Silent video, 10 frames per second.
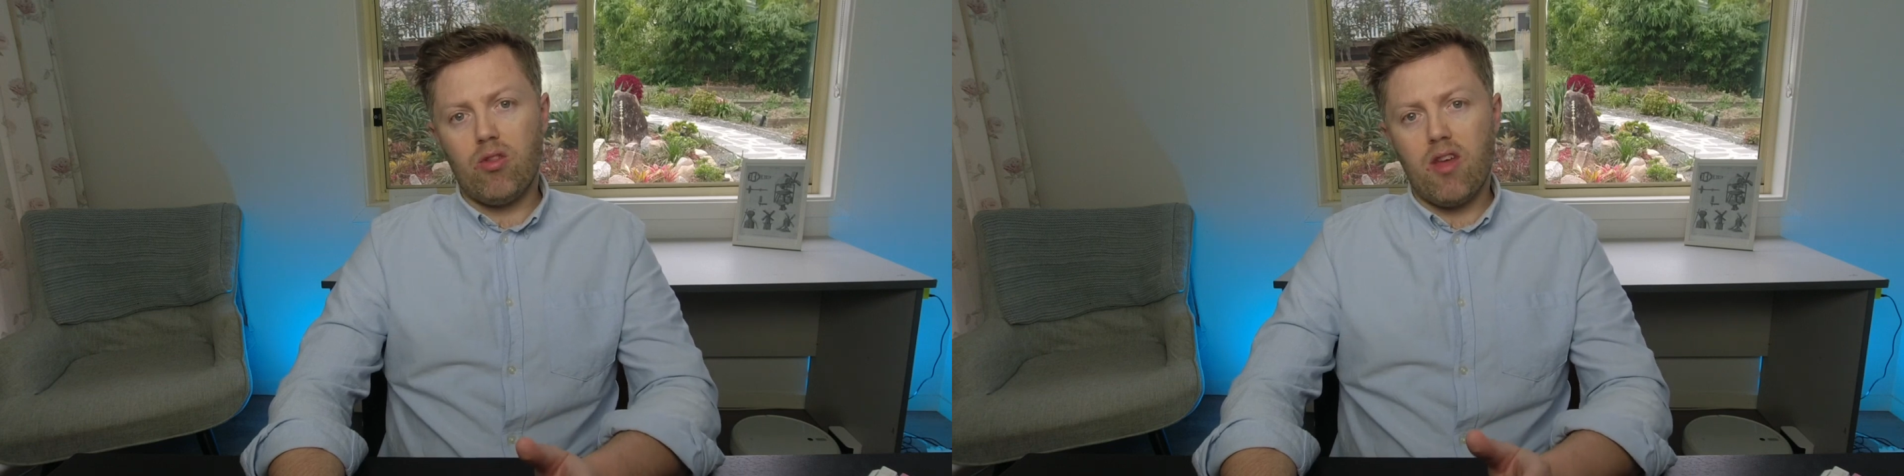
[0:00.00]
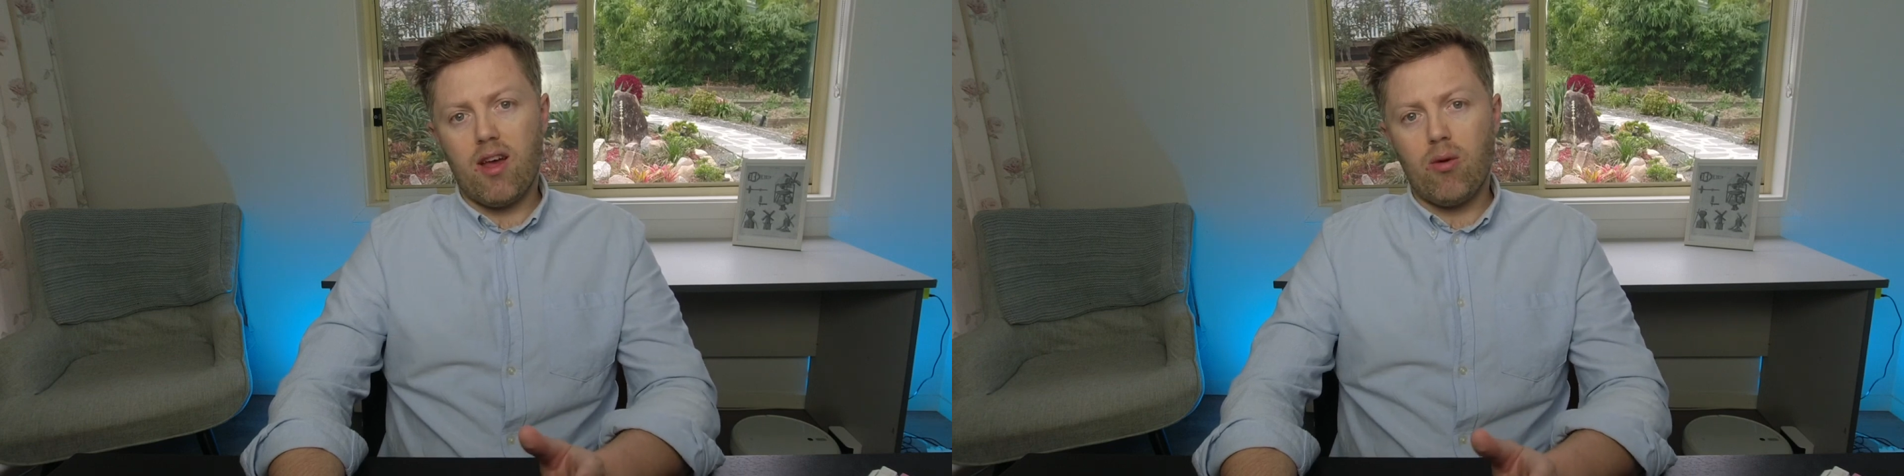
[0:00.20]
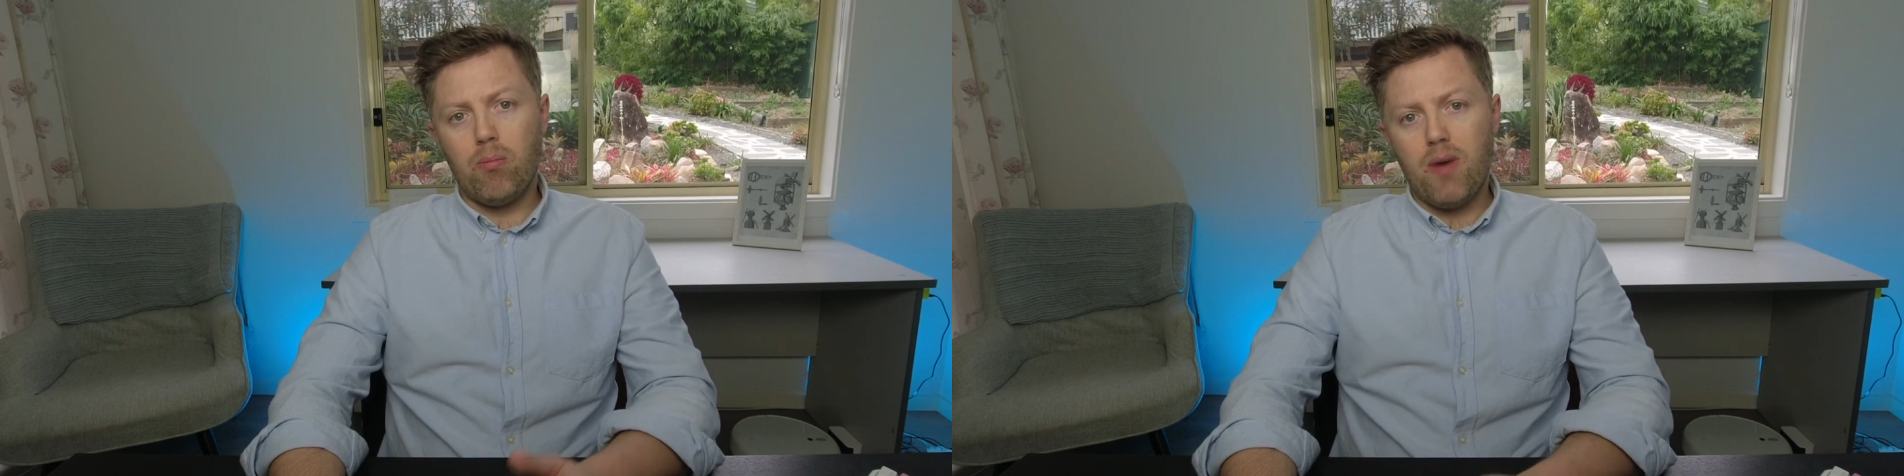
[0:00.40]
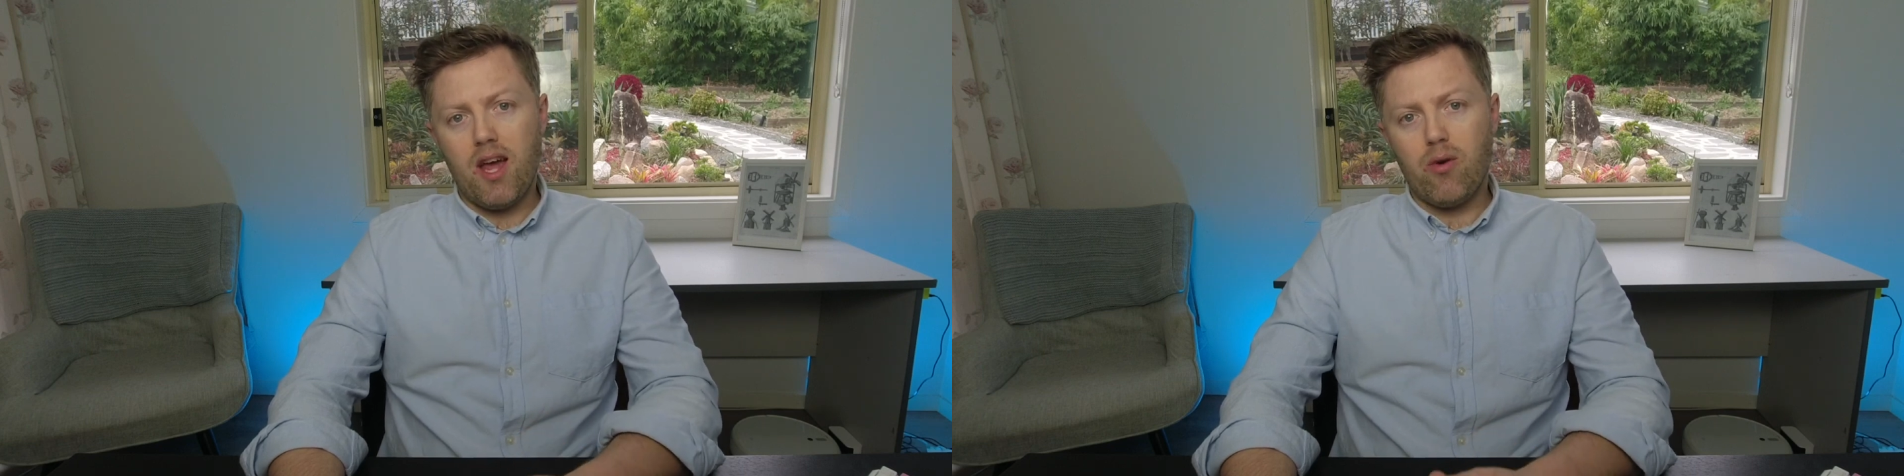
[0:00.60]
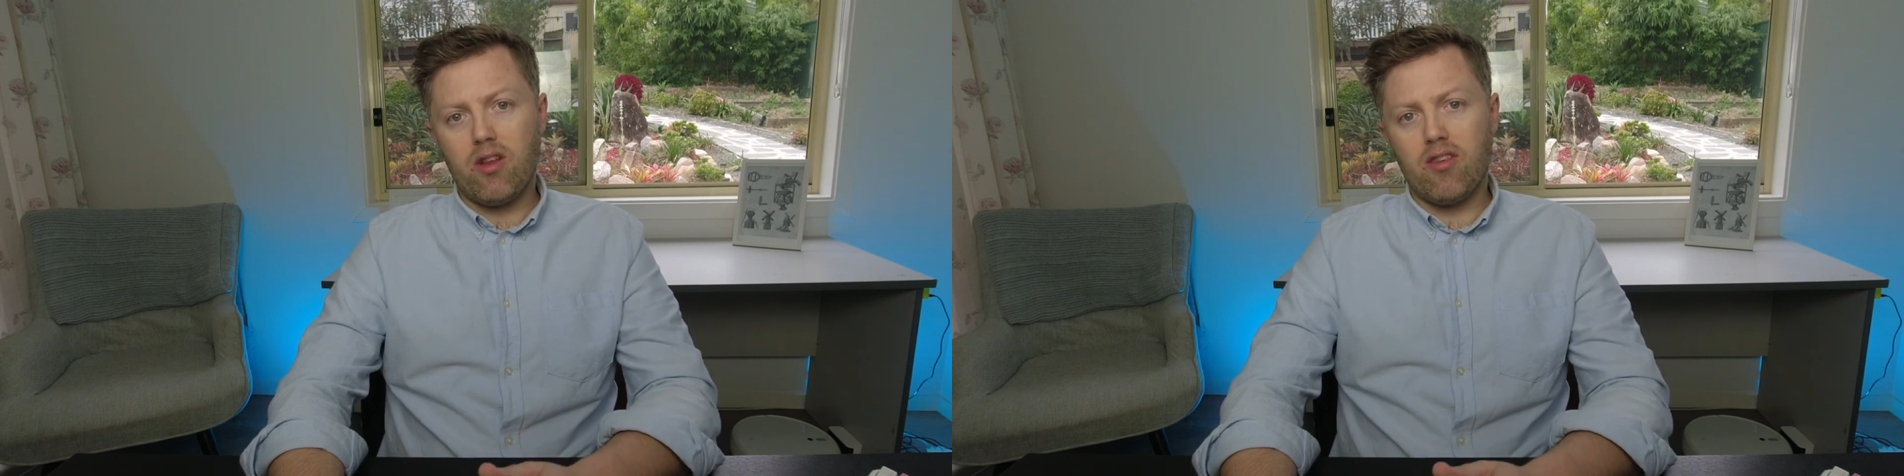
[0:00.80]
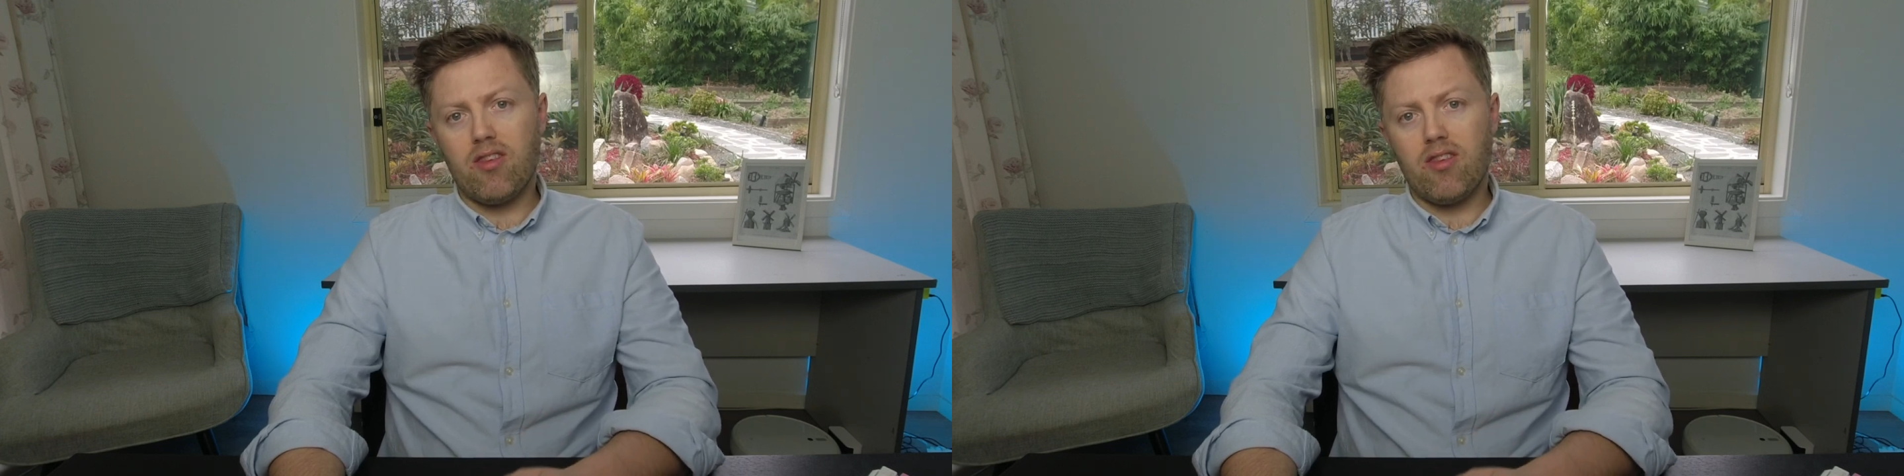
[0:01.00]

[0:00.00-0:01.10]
they're comparing the